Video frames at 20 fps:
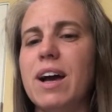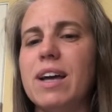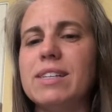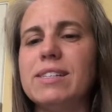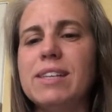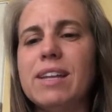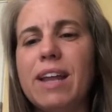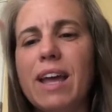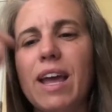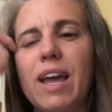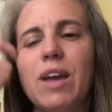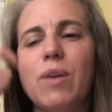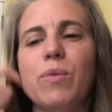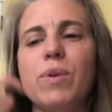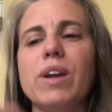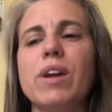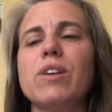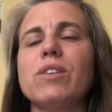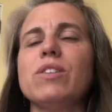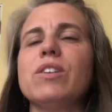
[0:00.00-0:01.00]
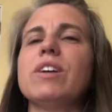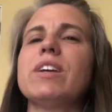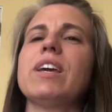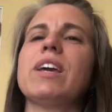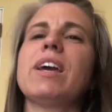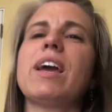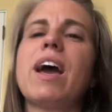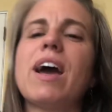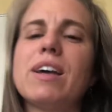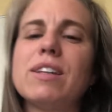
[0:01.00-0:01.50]
Today, we are
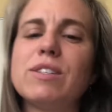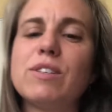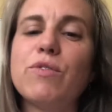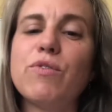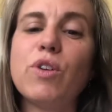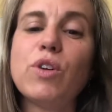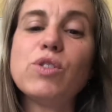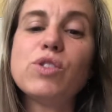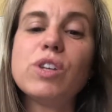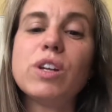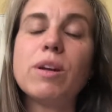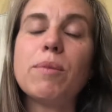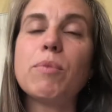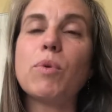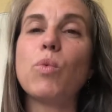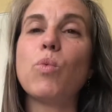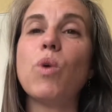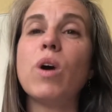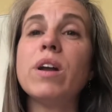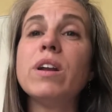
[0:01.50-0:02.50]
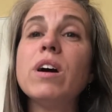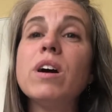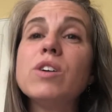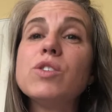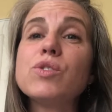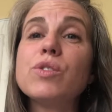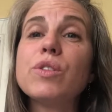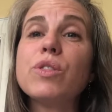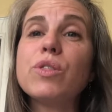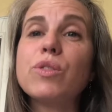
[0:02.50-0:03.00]
looking at devotion number
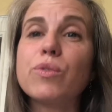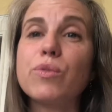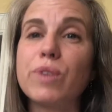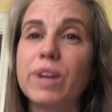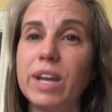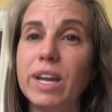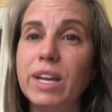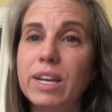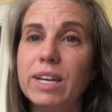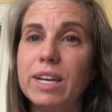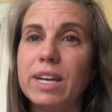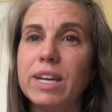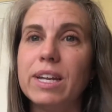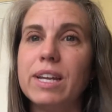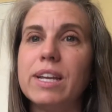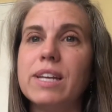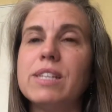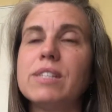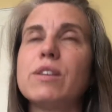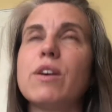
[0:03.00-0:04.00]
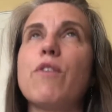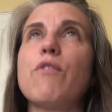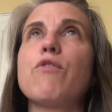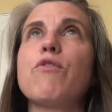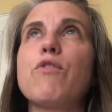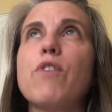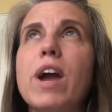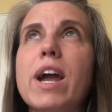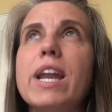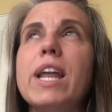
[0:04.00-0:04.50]
103. It is
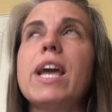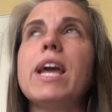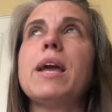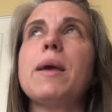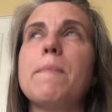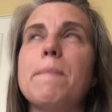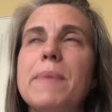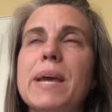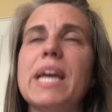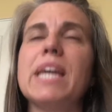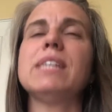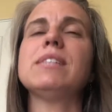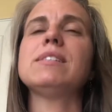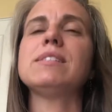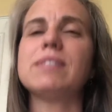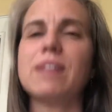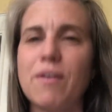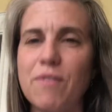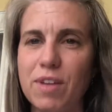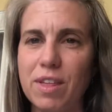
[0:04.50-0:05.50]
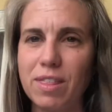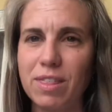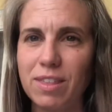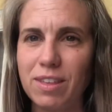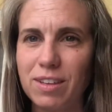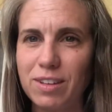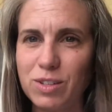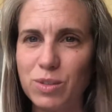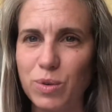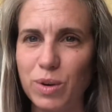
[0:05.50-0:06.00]
Friday, May 7th,
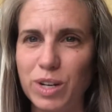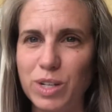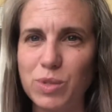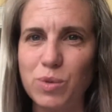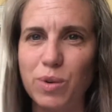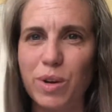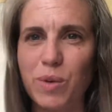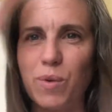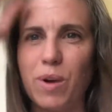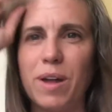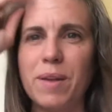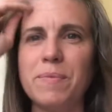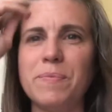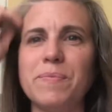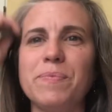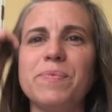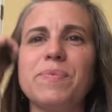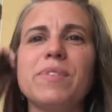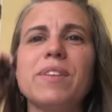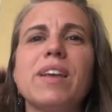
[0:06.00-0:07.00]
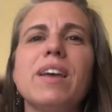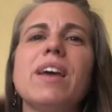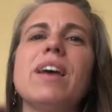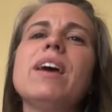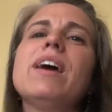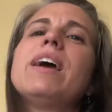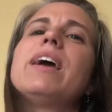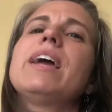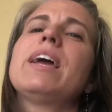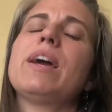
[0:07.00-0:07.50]
2021,
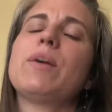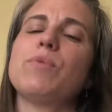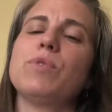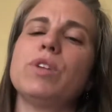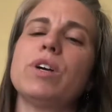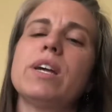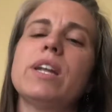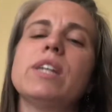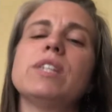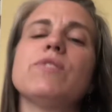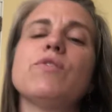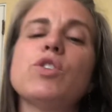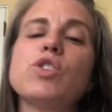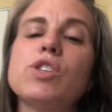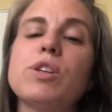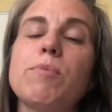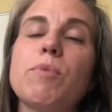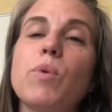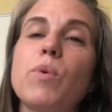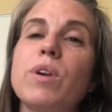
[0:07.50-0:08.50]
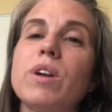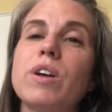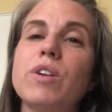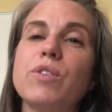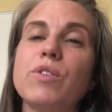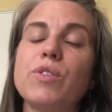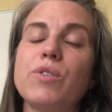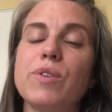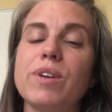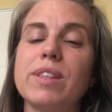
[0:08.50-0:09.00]
and we're looking at devotion number
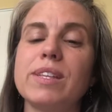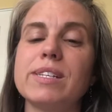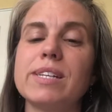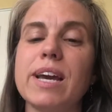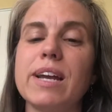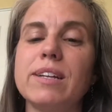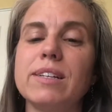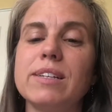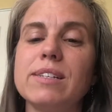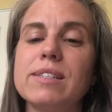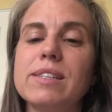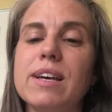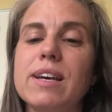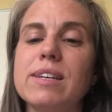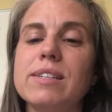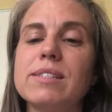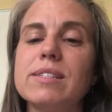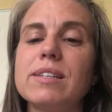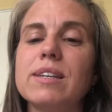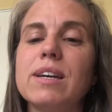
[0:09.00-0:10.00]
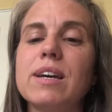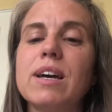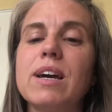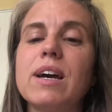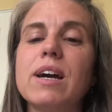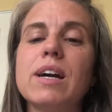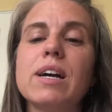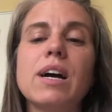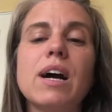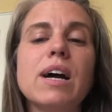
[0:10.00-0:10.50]
103. The title is this:
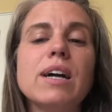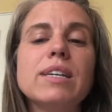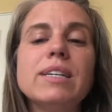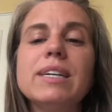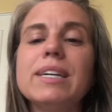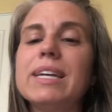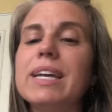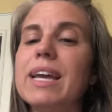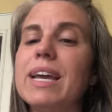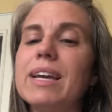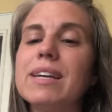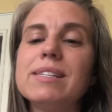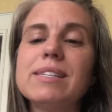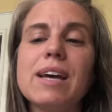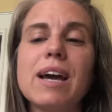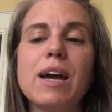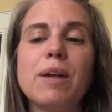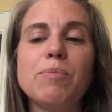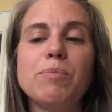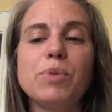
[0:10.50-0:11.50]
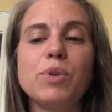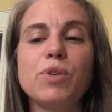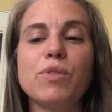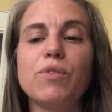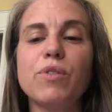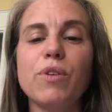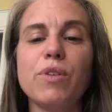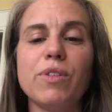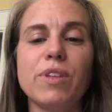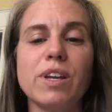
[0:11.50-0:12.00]
God can't add
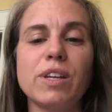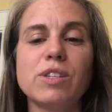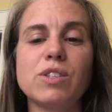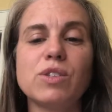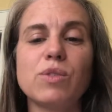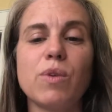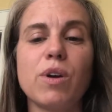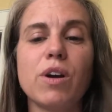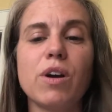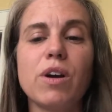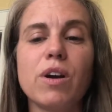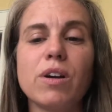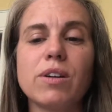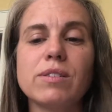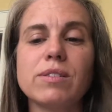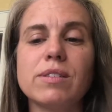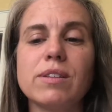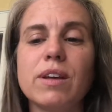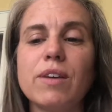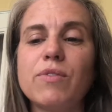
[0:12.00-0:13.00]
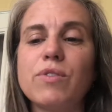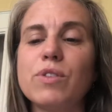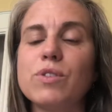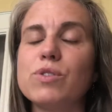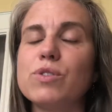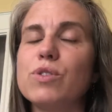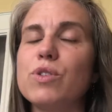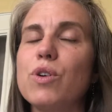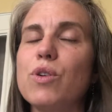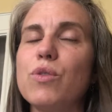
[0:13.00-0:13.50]
beautiful things to our hearts if
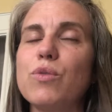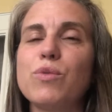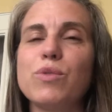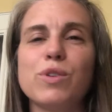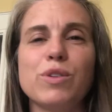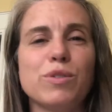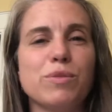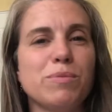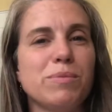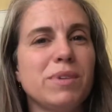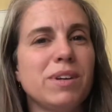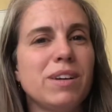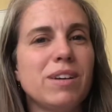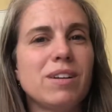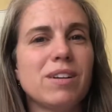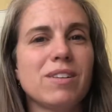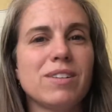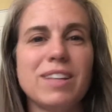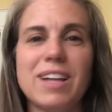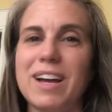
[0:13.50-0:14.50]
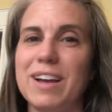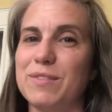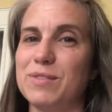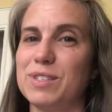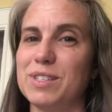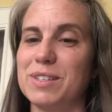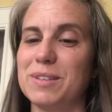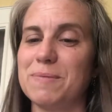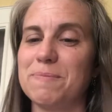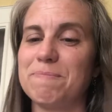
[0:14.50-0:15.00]
there's no room in our
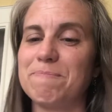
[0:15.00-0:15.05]
lives.